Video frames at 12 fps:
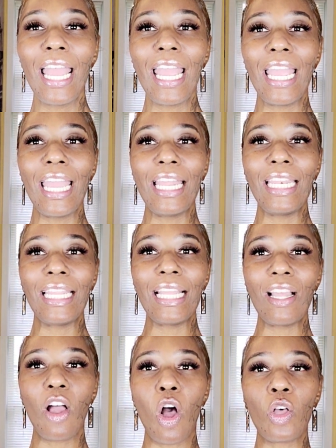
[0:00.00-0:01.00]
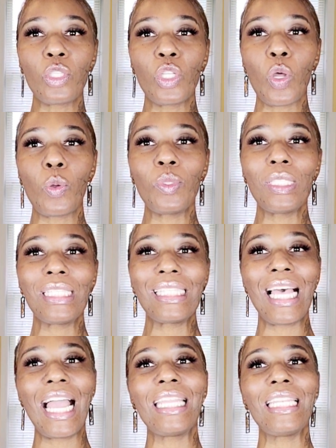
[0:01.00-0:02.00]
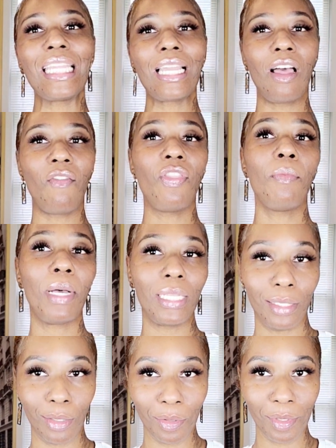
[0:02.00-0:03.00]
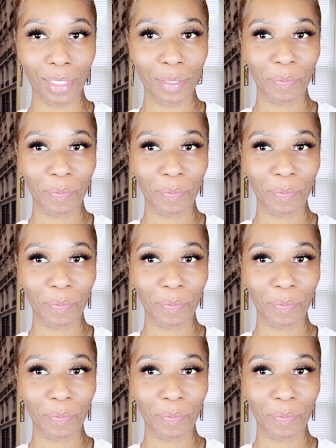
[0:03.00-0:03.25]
and also tightening of the muscles.